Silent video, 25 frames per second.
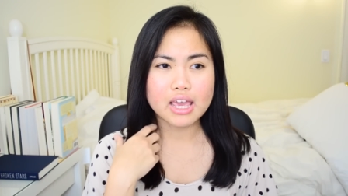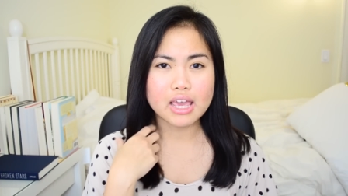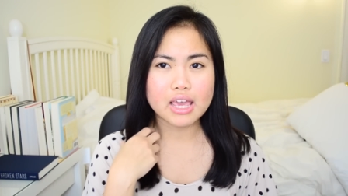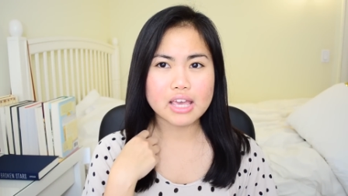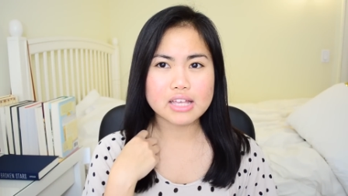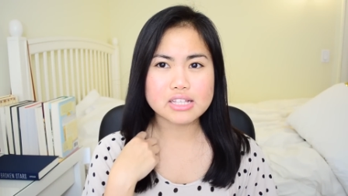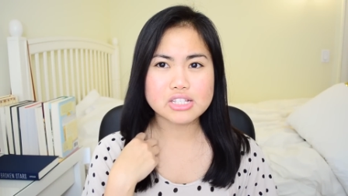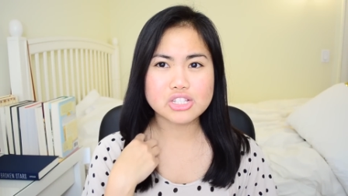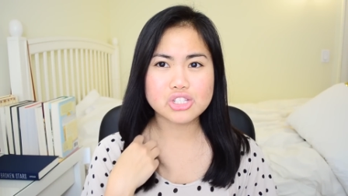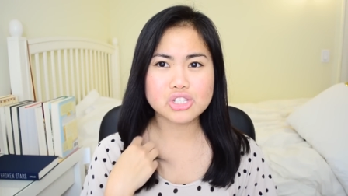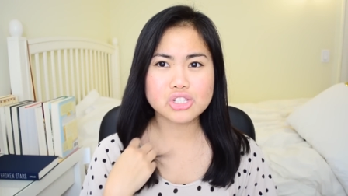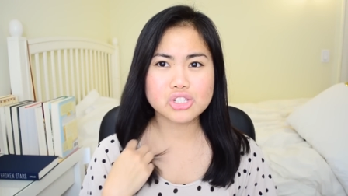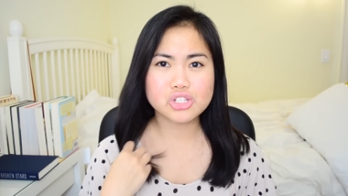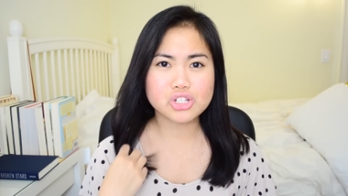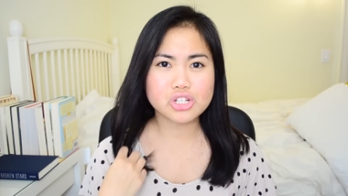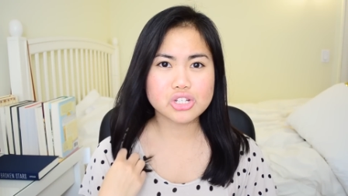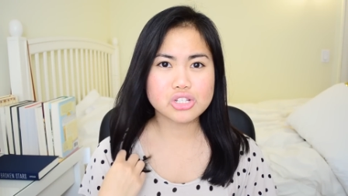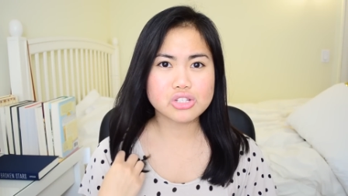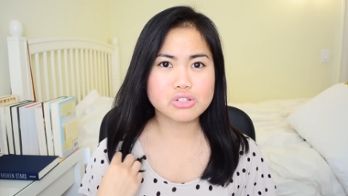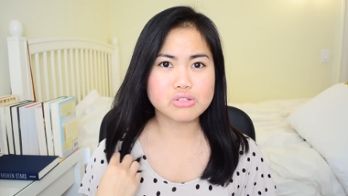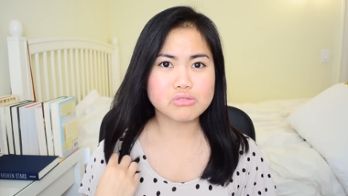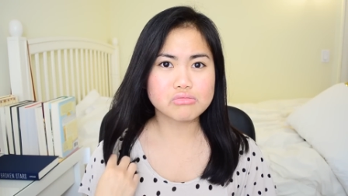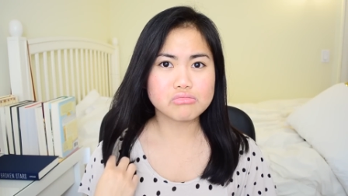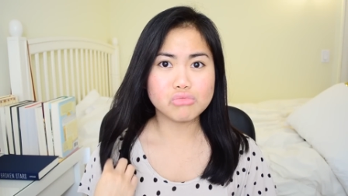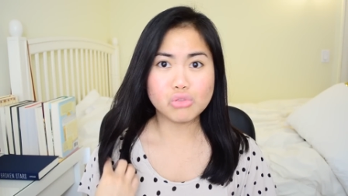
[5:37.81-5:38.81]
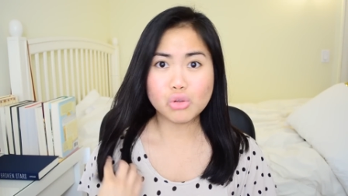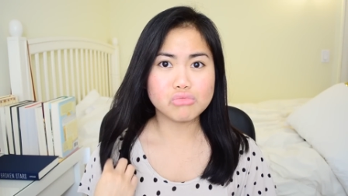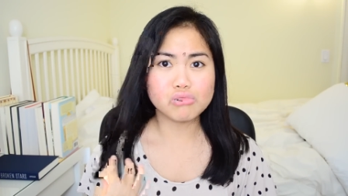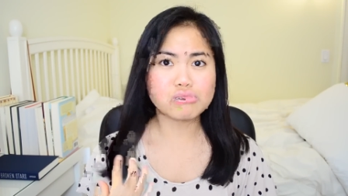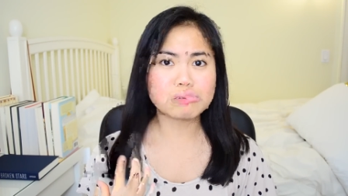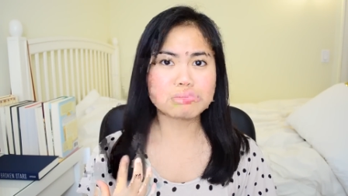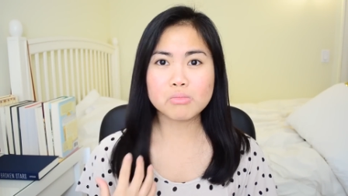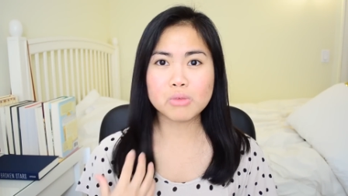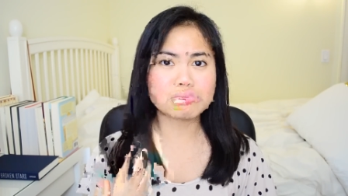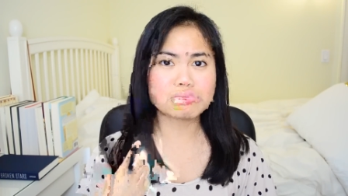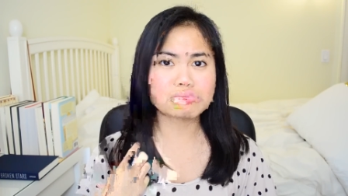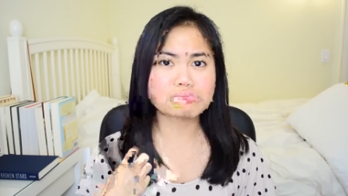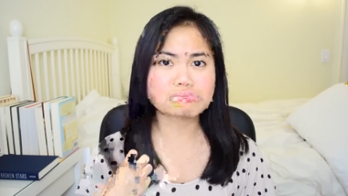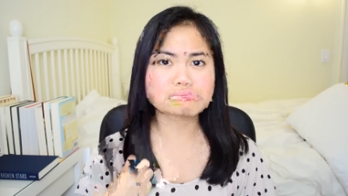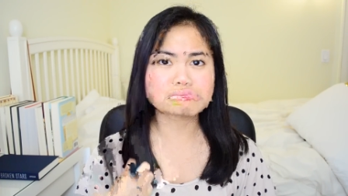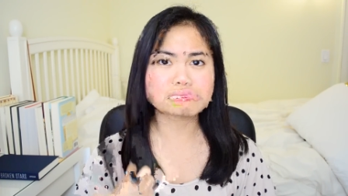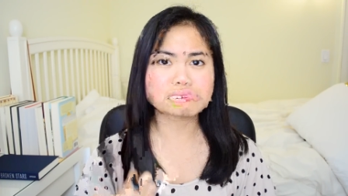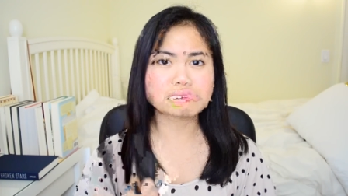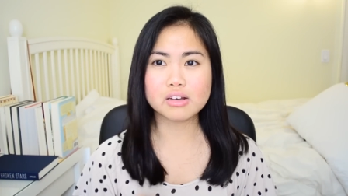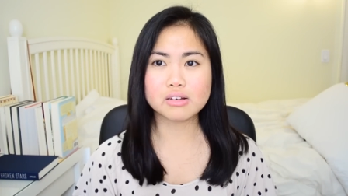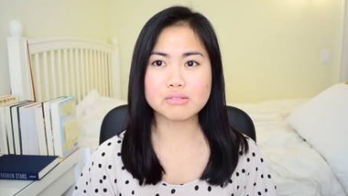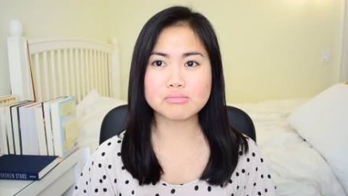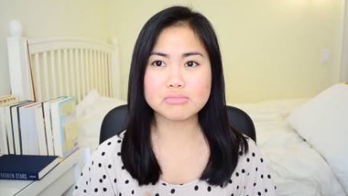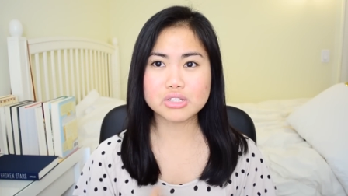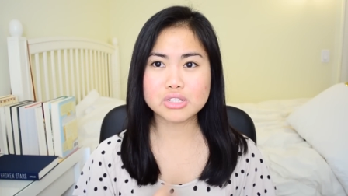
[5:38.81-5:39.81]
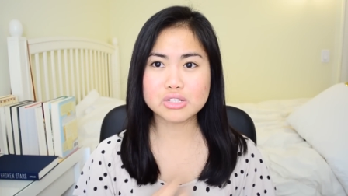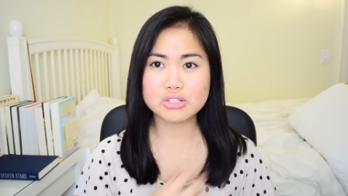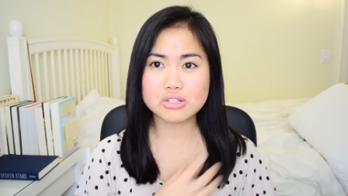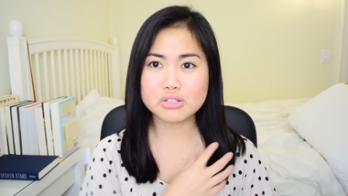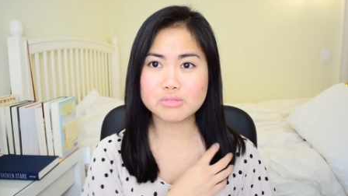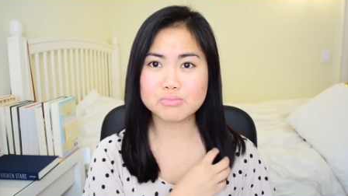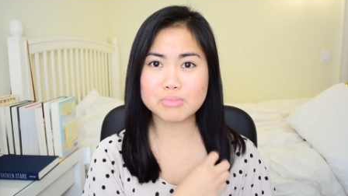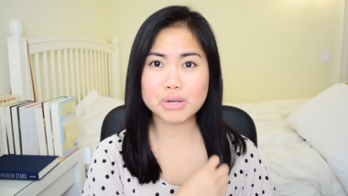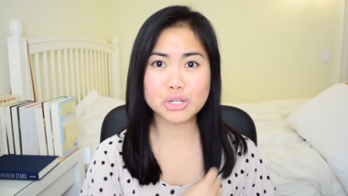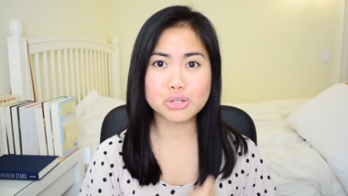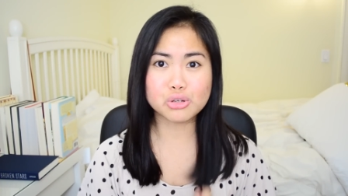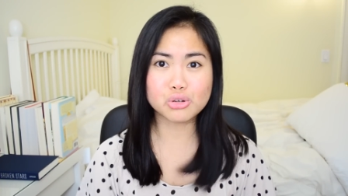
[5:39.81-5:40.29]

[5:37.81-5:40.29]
It's just normal. Um, this is my